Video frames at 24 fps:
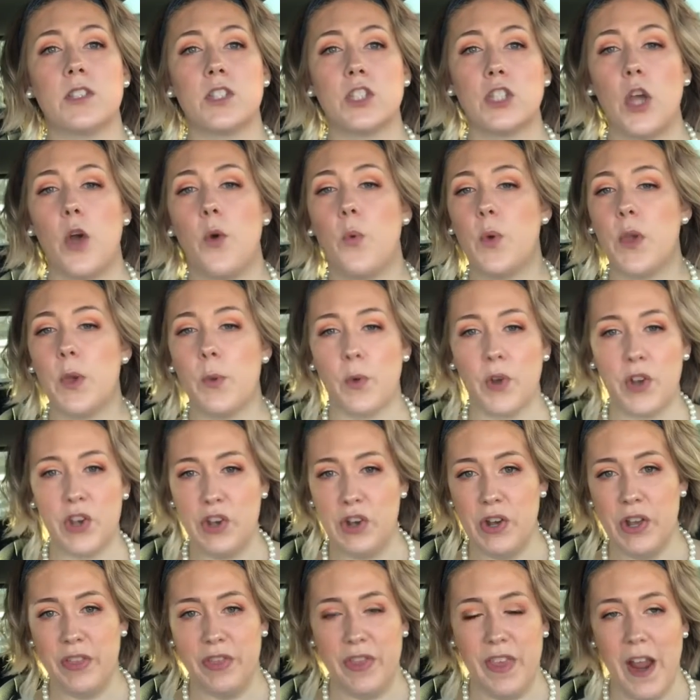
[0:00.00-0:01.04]
So we were
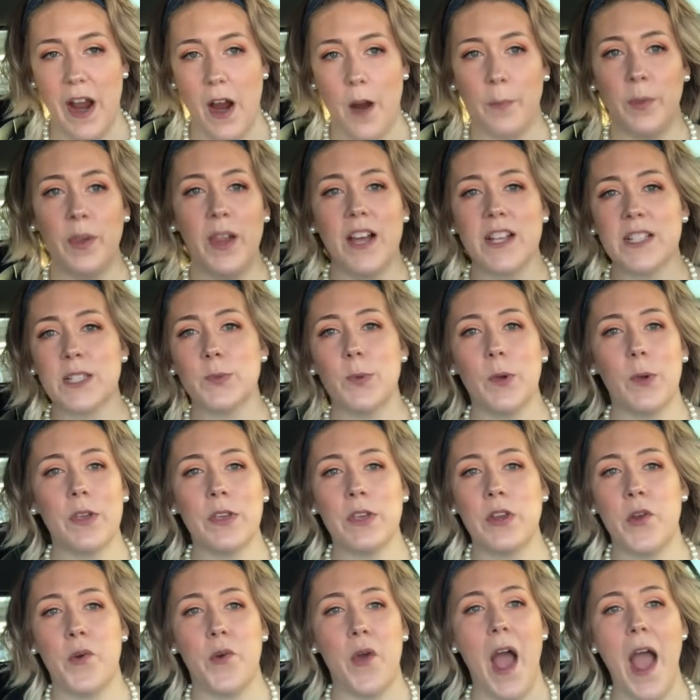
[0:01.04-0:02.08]
good there. Plus,
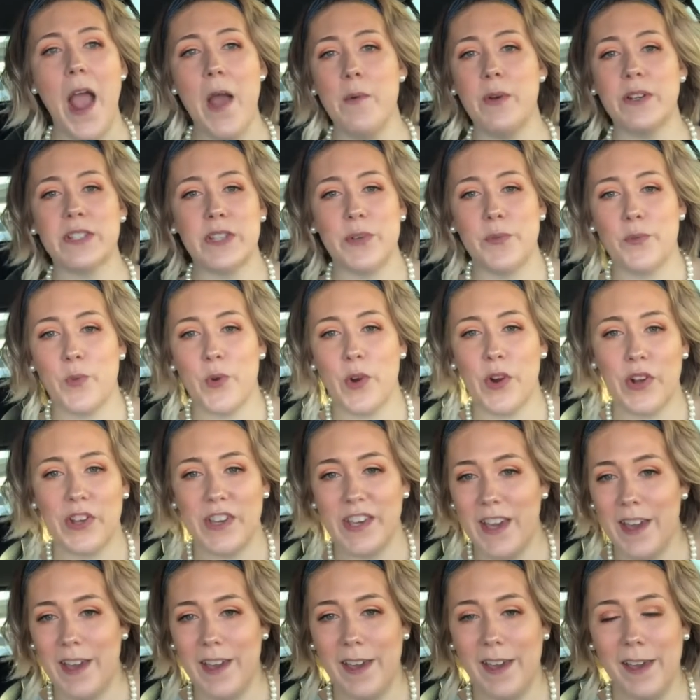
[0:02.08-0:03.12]
you know, I wasn't
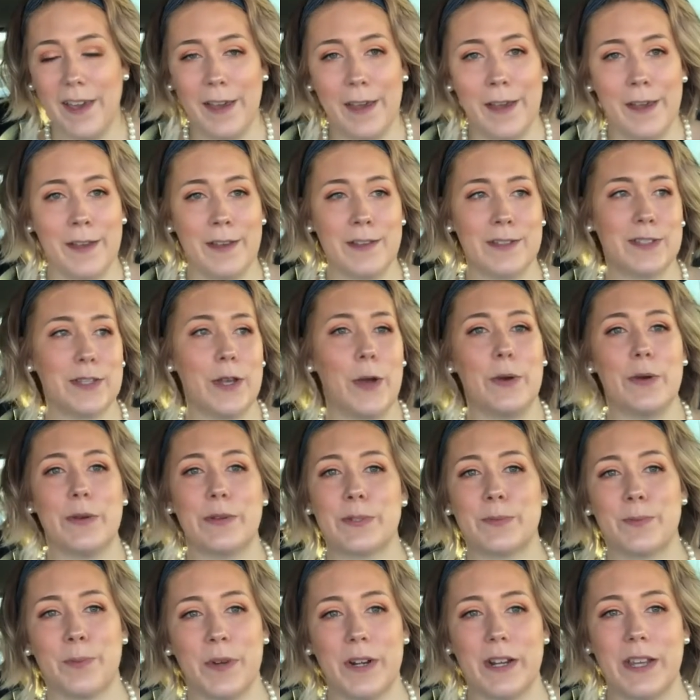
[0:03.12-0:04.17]
working, so it
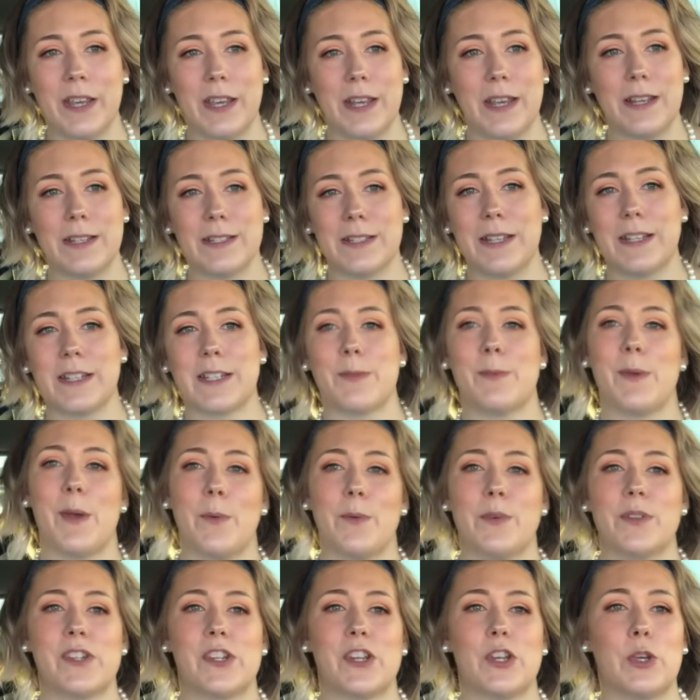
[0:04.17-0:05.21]
was pretty easy to be
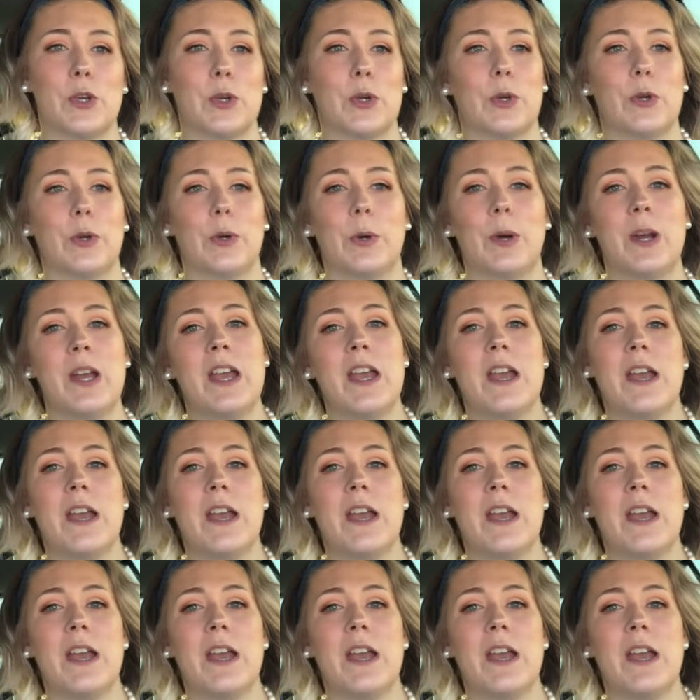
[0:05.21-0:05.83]
able to